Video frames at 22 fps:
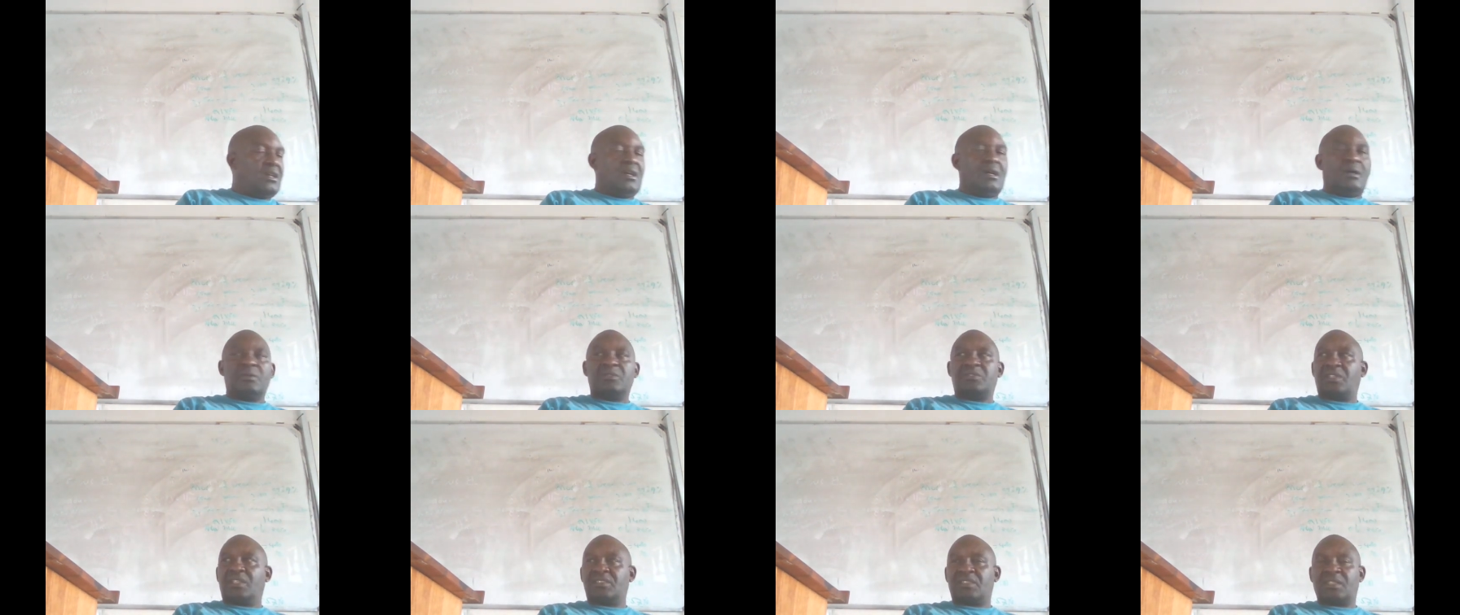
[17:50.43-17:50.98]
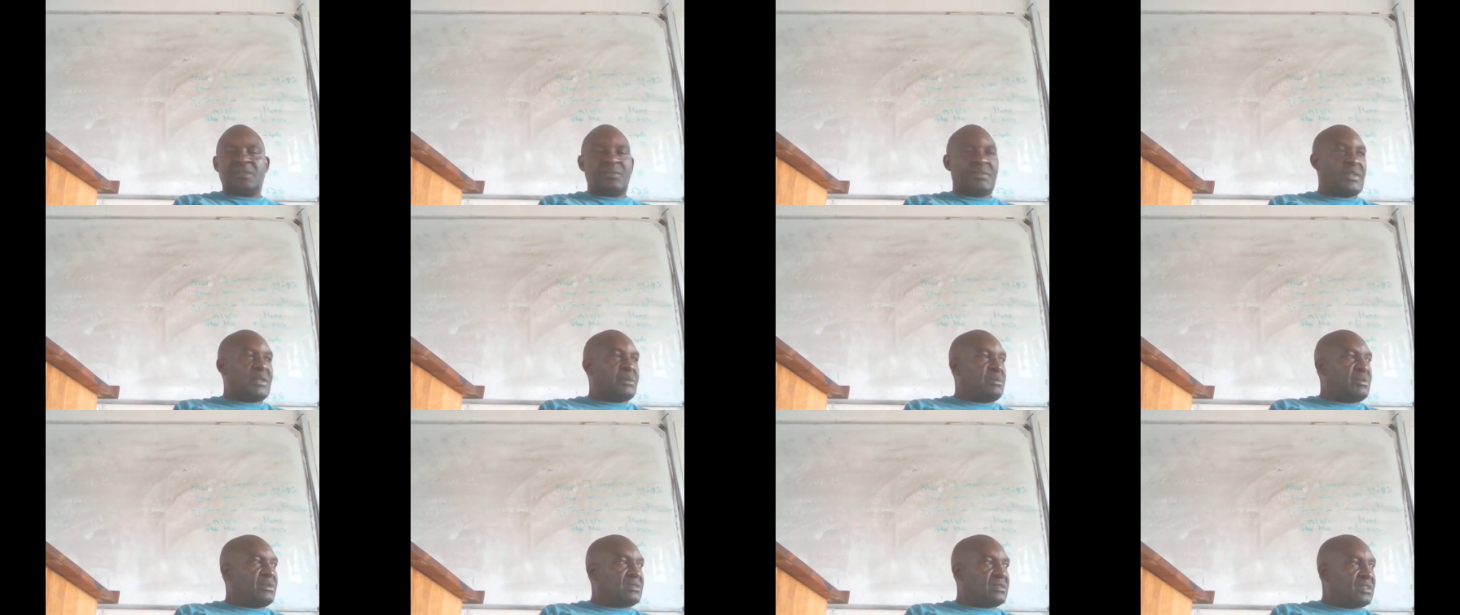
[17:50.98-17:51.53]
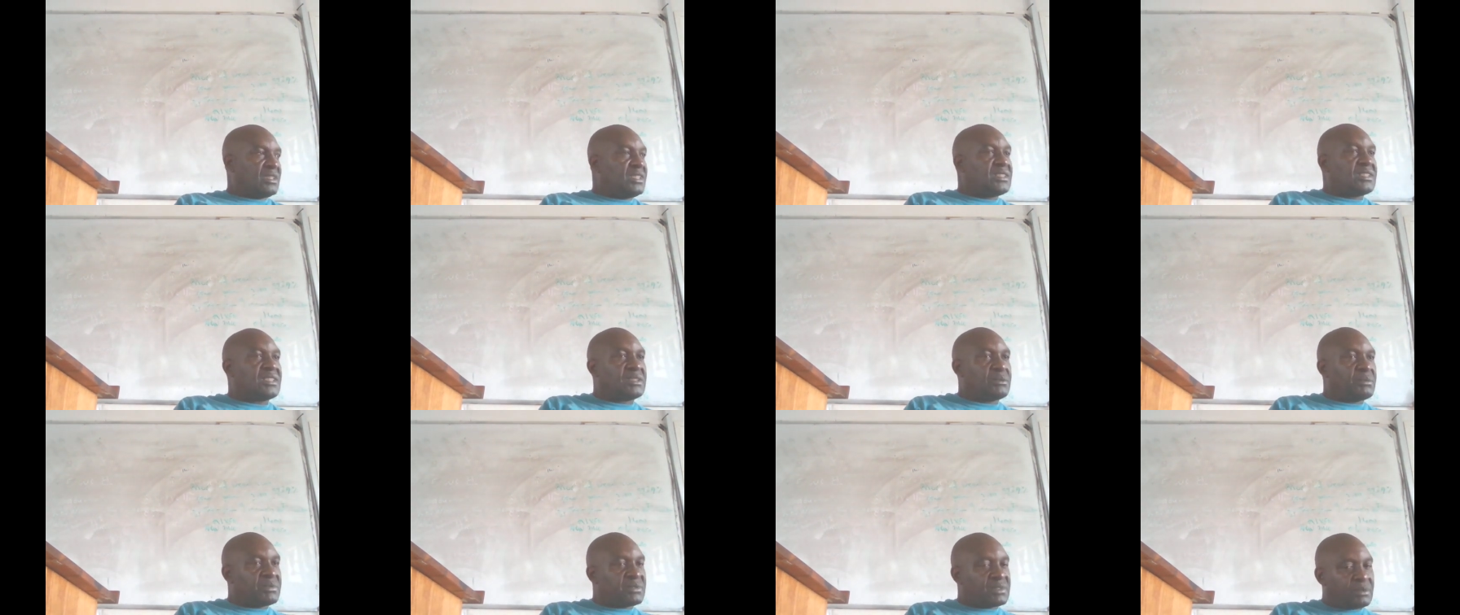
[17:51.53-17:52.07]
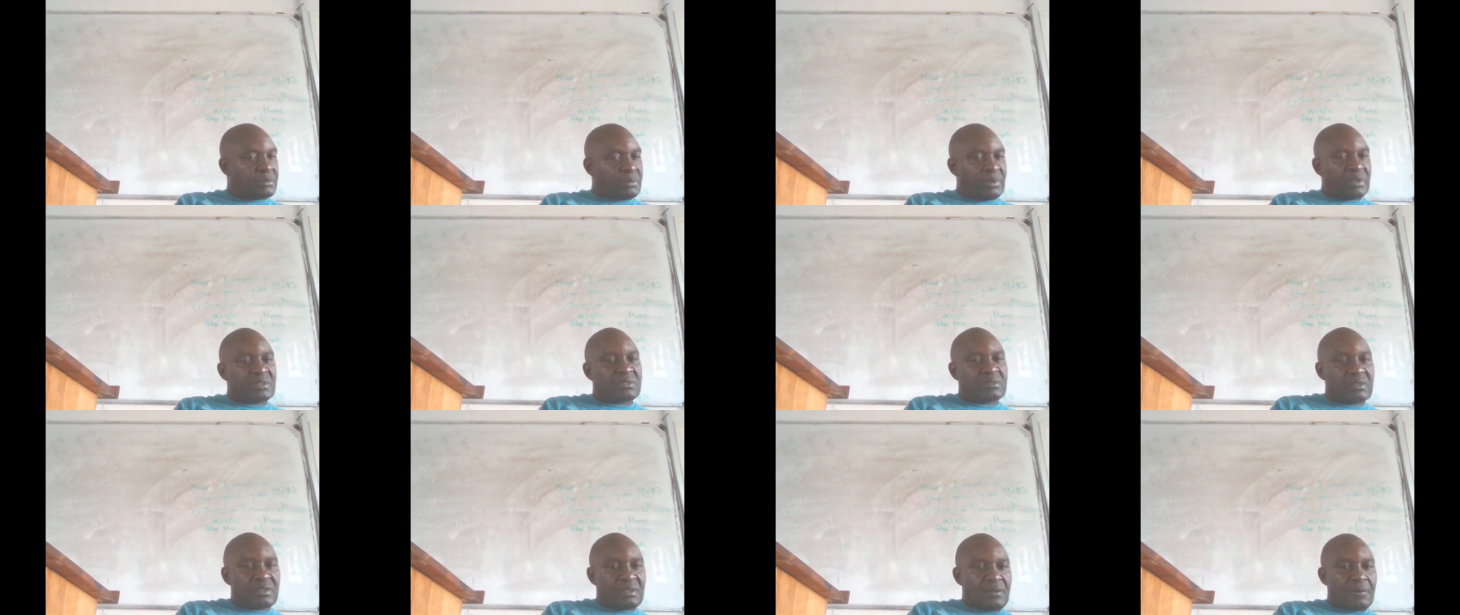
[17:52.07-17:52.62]
how successful that person is as a business
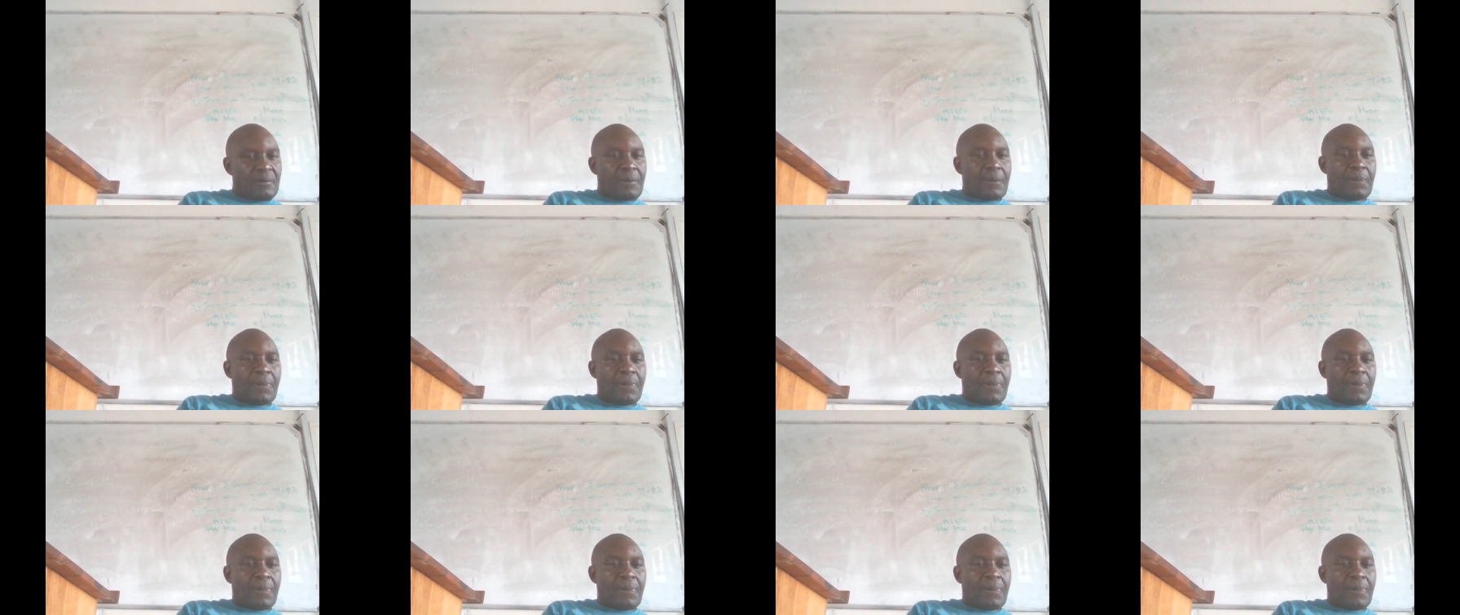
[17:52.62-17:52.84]
person.